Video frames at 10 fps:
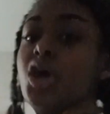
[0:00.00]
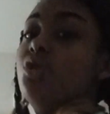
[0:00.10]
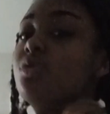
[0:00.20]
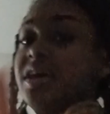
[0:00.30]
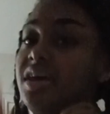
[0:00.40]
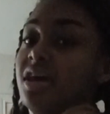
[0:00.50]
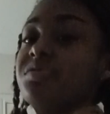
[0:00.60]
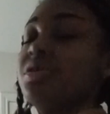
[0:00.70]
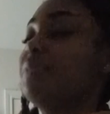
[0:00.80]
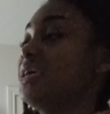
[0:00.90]
You can't help
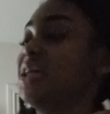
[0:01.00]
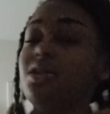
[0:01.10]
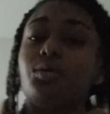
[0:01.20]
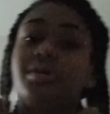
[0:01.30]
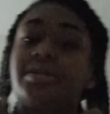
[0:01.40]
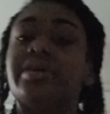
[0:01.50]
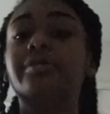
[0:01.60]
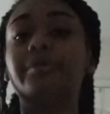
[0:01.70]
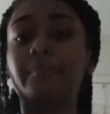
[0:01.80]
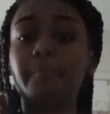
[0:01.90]
somebody that don't want
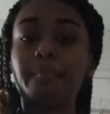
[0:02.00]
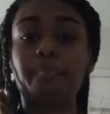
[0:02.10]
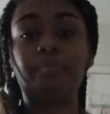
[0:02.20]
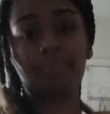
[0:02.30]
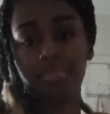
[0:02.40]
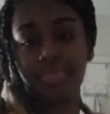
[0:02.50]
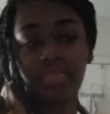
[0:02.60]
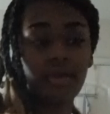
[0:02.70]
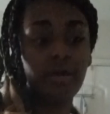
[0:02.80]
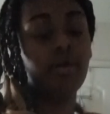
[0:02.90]
help.
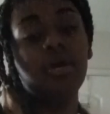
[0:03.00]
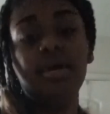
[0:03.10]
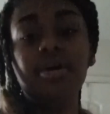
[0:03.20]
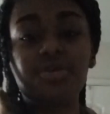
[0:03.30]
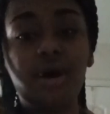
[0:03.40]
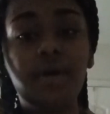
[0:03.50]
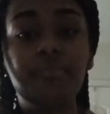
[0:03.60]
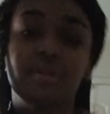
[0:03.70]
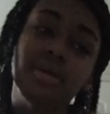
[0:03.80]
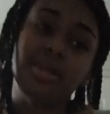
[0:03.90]
So I'm
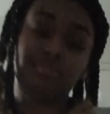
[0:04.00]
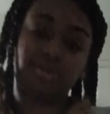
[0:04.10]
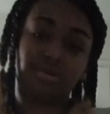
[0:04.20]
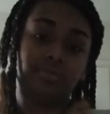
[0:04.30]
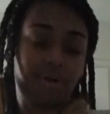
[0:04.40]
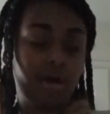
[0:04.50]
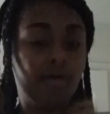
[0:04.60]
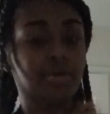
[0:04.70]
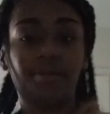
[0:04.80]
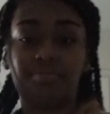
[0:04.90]
thinking I'm just gonna
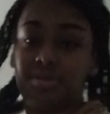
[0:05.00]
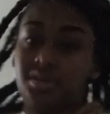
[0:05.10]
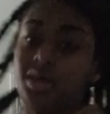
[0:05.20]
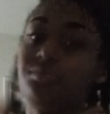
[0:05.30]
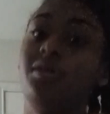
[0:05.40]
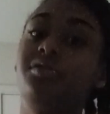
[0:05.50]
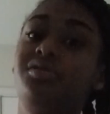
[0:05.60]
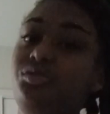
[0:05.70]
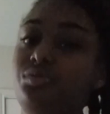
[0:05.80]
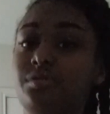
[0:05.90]
probably have to stop talking
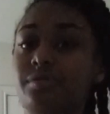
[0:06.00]
to her.